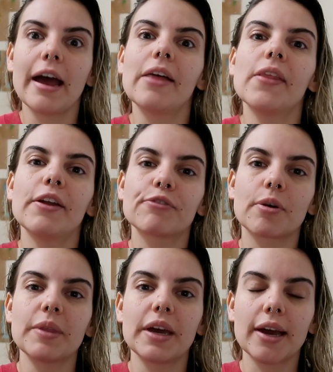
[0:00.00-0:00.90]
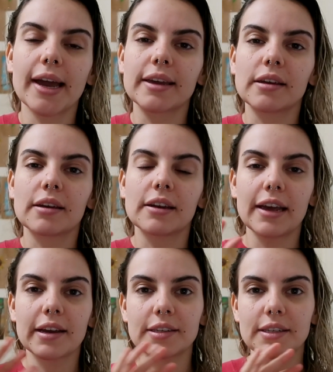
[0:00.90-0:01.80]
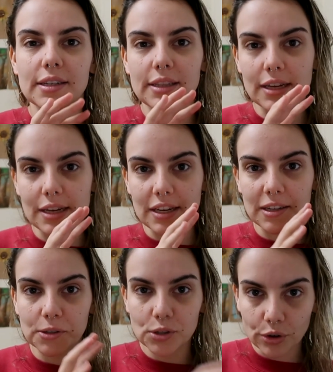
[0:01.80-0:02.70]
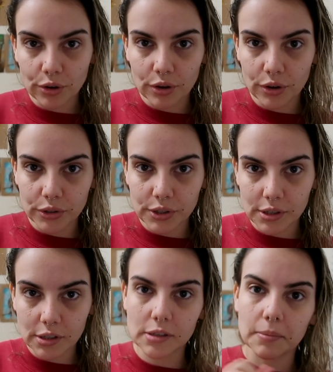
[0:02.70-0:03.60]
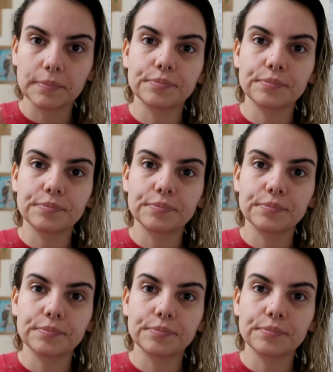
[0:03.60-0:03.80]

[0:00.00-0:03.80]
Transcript: and then from there, I can connect the soaker hoses